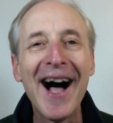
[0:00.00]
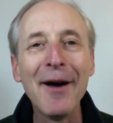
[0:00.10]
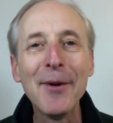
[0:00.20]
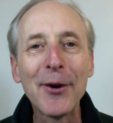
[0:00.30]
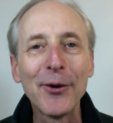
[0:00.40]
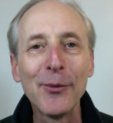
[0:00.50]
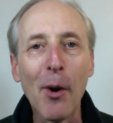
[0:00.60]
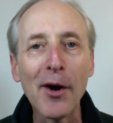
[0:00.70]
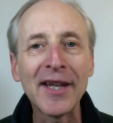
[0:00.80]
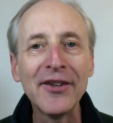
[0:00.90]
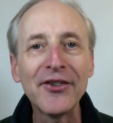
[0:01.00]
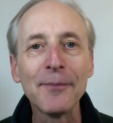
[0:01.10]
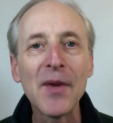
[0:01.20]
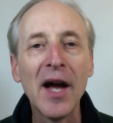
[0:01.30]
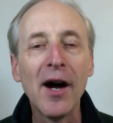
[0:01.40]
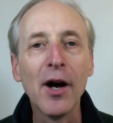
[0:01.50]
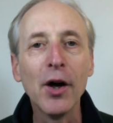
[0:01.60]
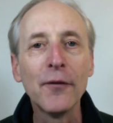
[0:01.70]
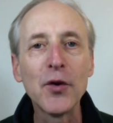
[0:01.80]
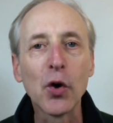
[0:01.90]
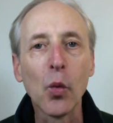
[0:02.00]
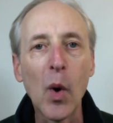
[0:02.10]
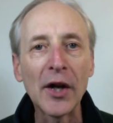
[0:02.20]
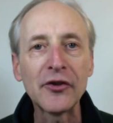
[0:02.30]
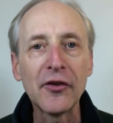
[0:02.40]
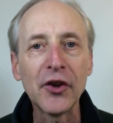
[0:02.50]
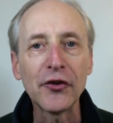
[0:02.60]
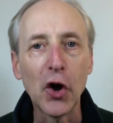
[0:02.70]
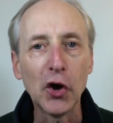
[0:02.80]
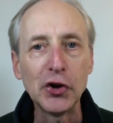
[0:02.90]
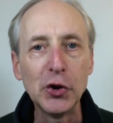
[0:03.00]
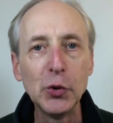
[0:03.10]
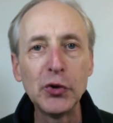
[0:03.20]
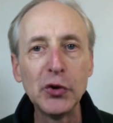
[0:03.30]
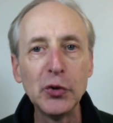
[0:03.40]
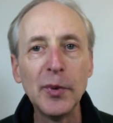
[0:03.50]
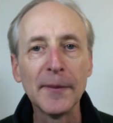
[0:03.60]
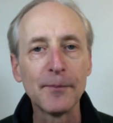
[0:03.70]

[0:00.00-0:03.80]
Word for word: I'm Aaron Marcus. Uh, if you're watching this on YouTube,